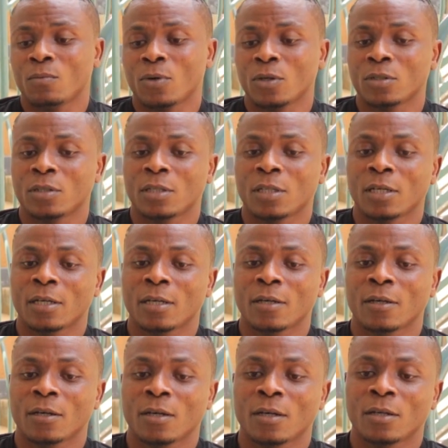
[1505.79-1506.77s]
but
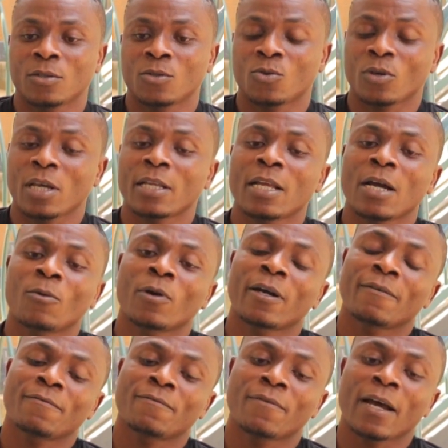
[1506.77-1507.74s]
uh, together
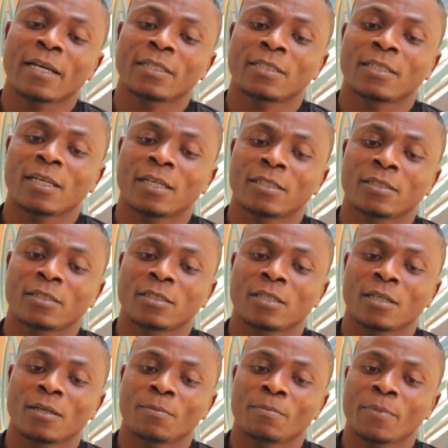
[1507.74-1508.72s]
we can fight
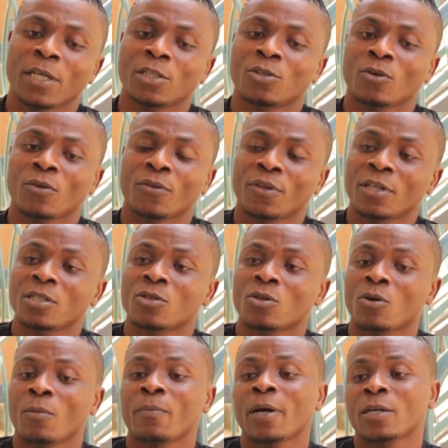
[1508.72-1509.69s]
and uh, make sure
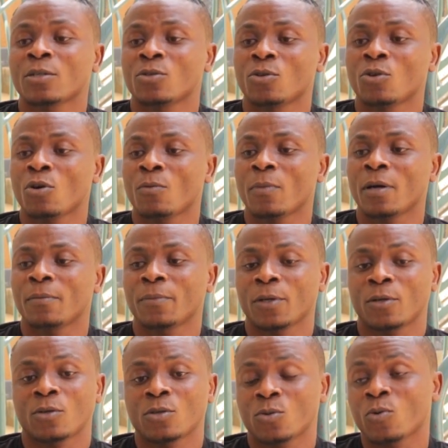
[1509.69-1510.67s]
things come back to normal
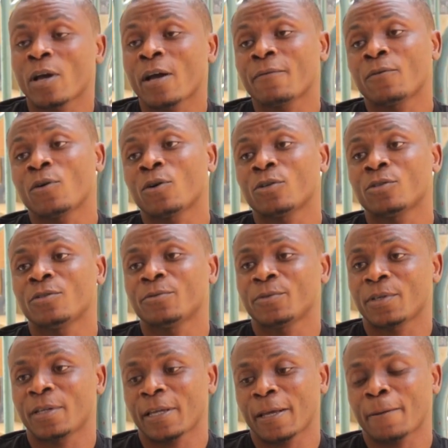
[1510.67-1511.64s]
because we have God.
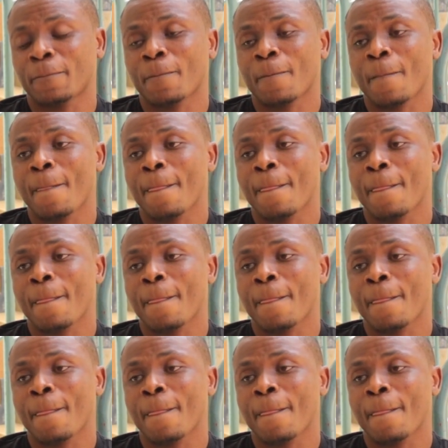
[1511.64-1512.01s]
Yeah.